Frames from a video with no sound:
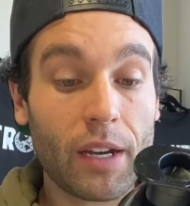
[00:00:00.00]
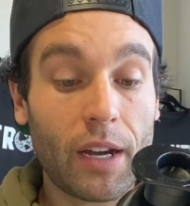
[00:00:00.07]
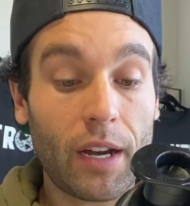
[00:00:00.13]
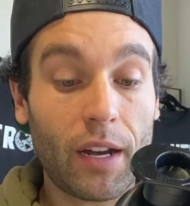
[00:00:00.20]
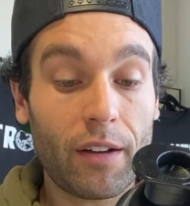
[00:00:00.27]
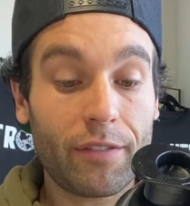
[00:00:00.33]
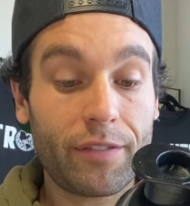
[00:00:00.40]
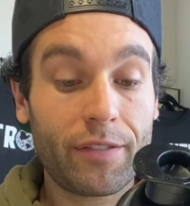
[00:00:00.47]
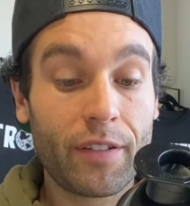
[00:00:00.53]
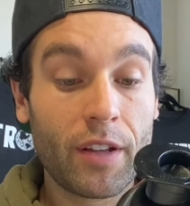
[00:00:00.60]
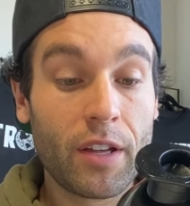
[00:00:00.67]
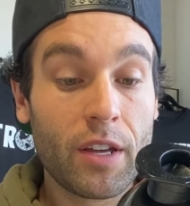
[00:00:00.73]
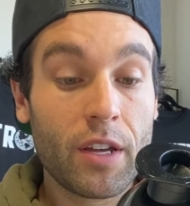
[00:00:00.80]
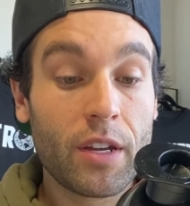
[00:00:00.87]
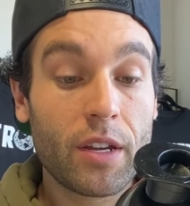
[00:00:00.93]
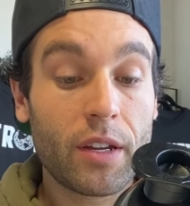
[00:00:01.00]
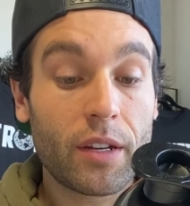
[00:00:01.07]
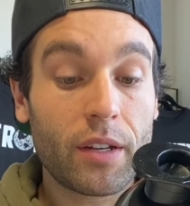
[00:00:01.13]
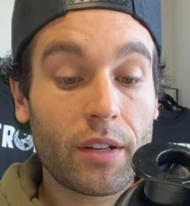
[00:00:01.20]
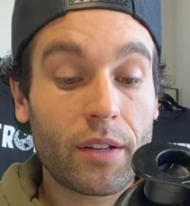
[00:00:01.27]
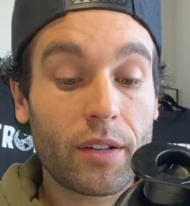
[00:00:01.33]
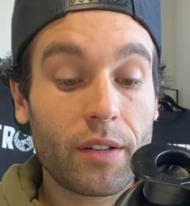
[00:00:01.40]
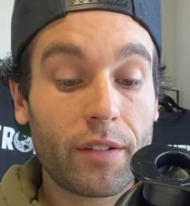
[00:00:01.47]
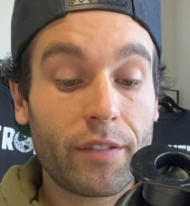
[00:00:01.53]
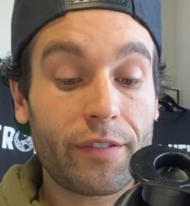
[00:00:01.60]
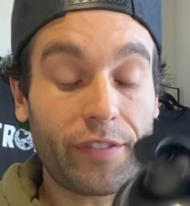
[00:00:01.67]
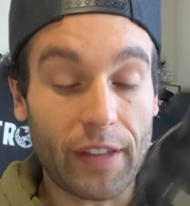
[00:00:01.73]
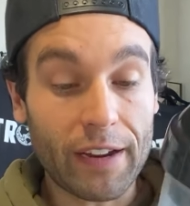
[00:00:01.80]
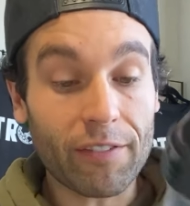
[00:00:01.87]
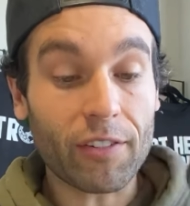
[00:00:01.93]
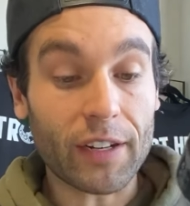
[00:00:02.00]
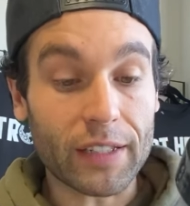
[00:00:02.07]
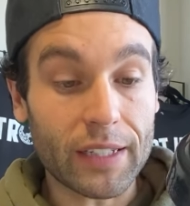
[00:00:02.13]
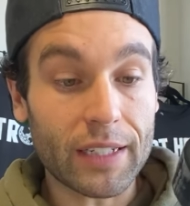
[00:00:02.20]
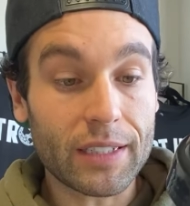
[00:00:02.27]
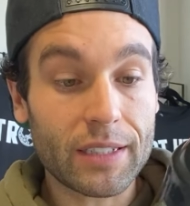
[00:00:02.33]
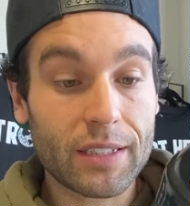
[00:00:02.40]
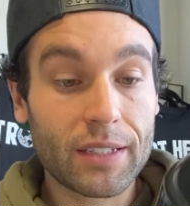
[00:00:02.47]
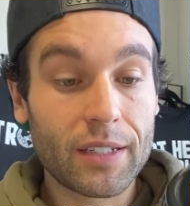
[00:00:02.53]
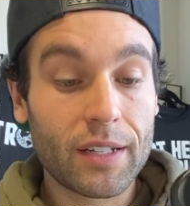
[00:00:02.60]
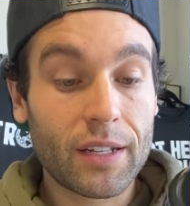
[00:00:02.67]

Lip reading: of flavoring this.